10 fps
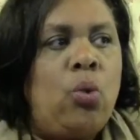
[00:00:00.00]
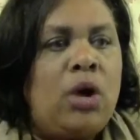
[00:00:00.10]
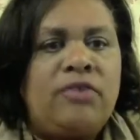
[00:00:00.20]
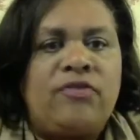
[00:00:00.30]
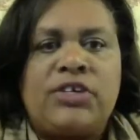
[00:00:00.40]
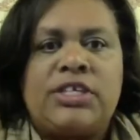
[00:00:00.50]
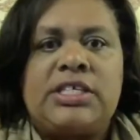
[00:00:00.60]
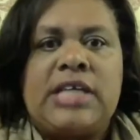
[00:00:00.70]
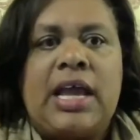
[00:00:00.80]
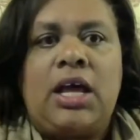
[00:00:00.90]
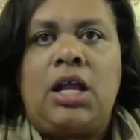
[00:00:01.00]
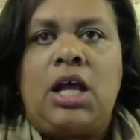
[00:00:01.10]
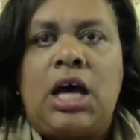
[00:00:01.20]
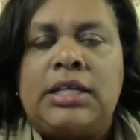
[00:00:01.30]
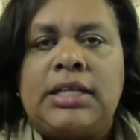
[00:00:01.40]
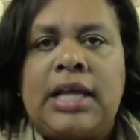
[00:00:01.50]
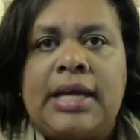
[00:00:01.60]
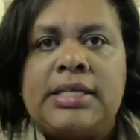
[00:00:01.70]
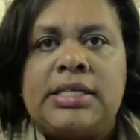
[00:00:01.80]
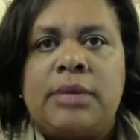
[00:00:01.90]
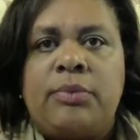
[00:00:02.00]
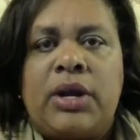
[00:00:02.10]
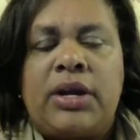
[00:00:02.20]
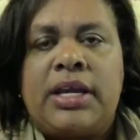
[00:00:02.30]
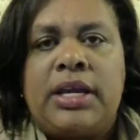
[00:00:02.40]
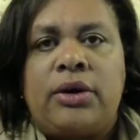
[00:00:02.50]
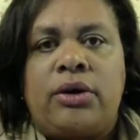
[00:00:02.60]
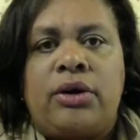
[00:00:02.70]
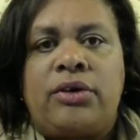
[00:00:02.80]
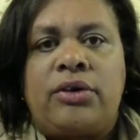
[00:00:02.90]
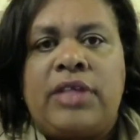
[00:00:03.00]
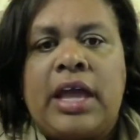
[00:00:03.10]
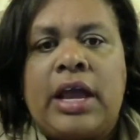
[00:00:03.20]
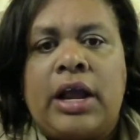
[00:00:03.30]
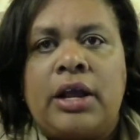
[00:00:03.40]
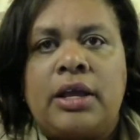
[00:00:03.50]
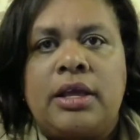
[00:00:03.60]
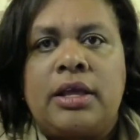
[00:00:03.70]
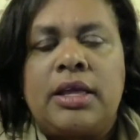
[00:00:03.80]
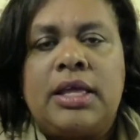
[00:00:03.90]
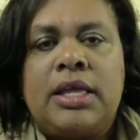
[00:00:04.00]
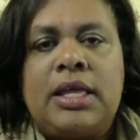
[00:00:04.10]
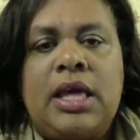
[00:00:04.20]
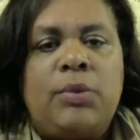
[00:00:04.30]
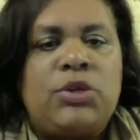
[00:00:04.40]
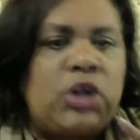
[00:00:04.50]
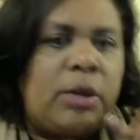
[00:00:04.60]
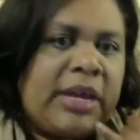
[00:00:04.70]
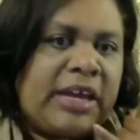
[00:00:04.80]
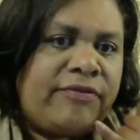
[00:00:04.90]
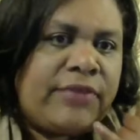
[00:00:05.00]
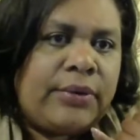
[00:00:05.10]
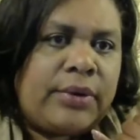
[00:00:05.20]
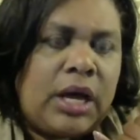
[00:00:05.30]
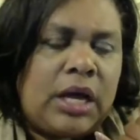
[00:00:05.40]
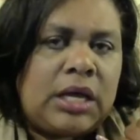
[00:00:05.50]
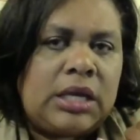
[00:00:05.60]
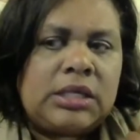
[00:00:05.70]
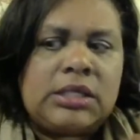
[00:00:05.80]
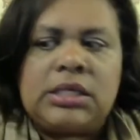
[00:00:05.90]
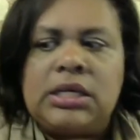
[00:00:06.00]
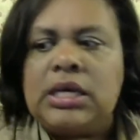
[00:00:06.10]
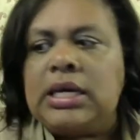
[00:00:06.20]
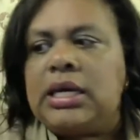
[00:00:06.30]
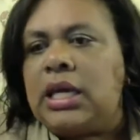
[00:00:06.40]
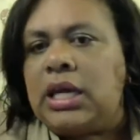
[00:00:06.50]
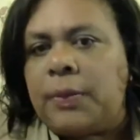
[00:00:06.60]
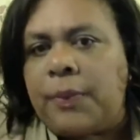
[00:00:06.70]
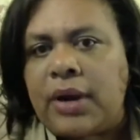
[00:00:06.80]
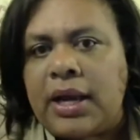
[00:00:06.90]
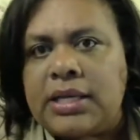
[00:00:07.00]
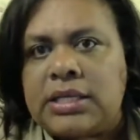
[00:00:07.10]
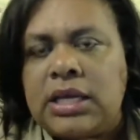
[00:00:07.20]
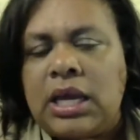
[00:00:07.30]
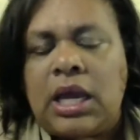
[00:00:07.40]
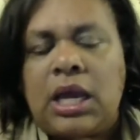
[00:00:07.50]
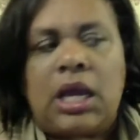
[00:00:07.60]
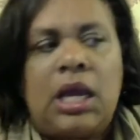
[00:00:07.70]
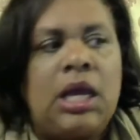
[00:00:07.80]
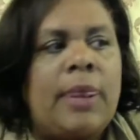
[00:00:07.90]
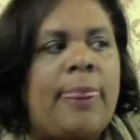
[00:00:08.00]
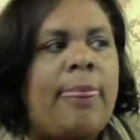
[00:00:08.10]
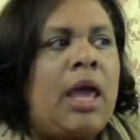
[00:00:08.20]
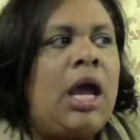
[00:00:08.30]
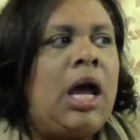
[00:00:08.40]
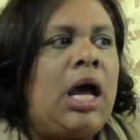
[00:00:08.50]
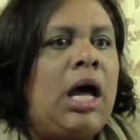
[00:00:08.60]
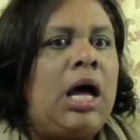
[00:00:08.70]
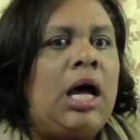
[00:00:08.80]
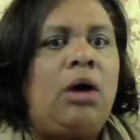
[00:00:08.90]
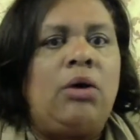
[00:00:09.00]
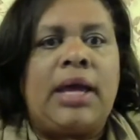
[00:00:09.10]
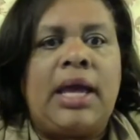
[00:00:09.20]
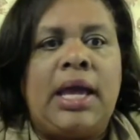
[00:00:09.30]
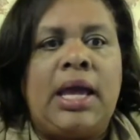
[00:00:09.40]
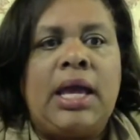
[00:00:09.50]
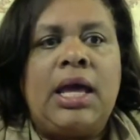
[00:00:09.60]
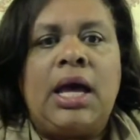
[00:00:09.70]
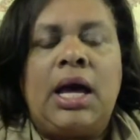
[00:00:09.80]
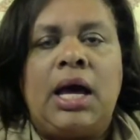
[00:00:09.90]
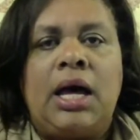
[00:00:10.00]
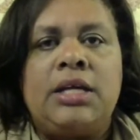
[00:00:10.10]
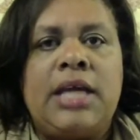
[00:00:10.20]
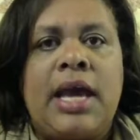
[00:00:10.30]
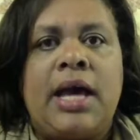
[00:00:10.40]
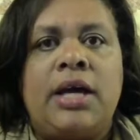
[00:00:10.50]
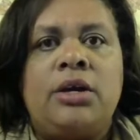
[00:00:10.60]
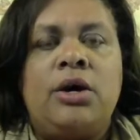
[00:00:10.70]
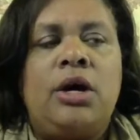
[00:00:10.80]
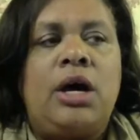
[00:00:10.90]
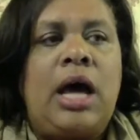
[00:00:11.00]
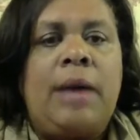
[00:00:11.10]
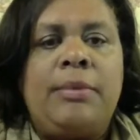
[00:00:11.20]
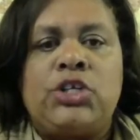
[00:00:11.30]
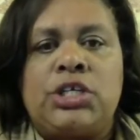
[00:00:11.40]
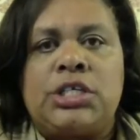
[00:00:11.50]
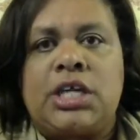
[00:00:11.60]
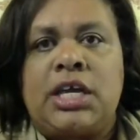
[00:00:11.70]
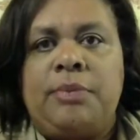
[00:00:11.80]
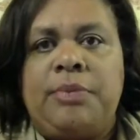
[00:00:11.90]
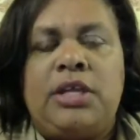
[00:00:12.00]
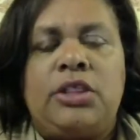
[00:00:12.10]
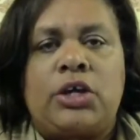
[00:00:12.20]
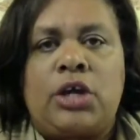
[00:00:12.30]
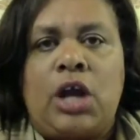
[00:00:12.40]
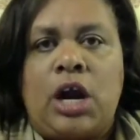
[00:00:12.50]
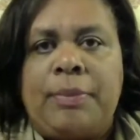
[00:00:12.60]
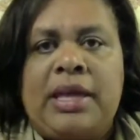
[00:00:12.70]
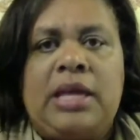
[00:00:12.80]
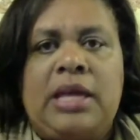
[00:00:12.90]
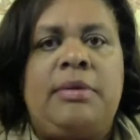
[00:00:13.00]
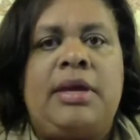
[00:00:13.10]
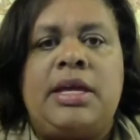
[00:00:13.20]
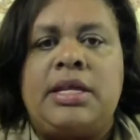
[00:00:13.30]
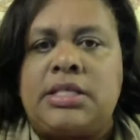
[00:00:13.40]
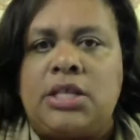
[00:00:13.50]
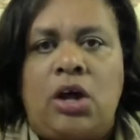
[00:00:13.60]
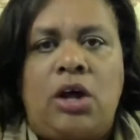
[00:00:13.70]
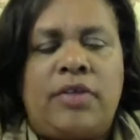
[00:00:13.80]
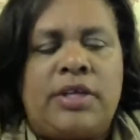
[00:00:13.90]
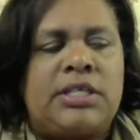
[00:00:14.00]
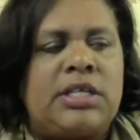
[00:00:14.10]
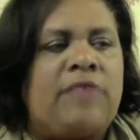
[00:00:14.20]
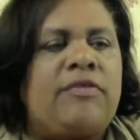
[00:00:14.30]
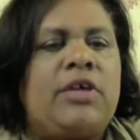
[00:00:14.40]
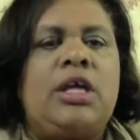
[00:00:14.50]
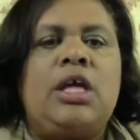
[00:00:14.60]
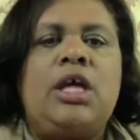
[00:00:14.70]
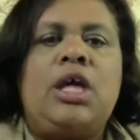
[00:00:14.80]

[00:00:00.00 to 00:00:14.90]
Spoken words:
one for sale online somewhere here or there. We start making phone calls, getting pricing. Okay, yeah, how much is it going to be, the car payments and all stuff.